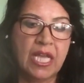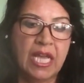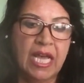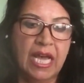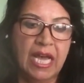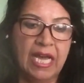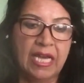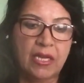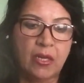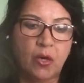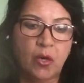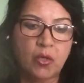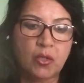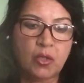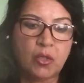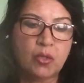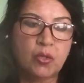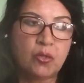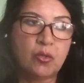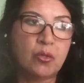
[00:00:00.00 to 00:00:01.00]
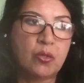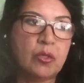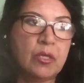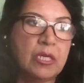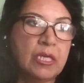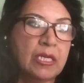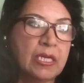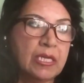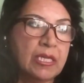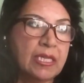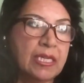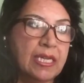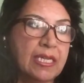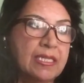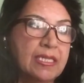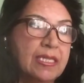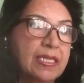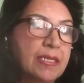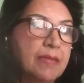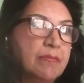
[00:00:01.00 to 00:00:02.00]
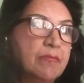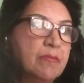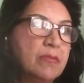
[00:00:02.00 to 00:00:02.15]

and also get them